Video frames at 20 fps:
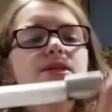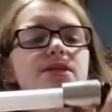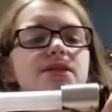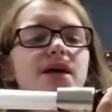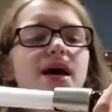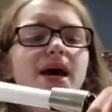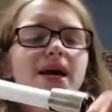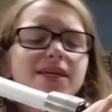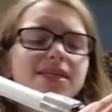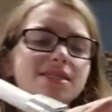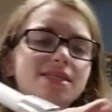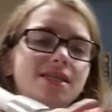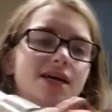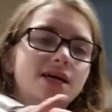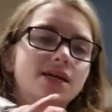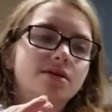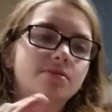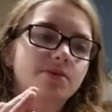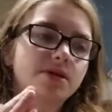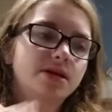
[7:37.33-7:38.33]
tiny
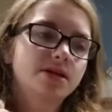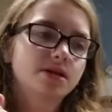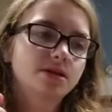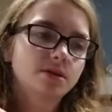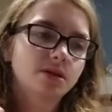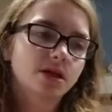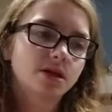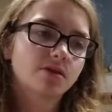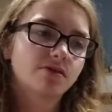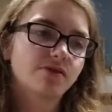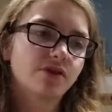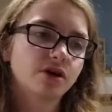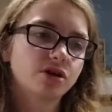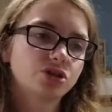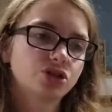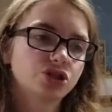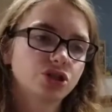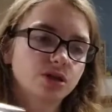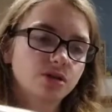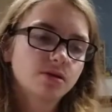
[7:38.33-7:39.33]
bit less
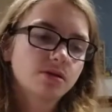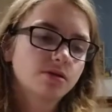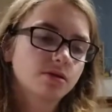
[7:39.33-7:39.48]
function.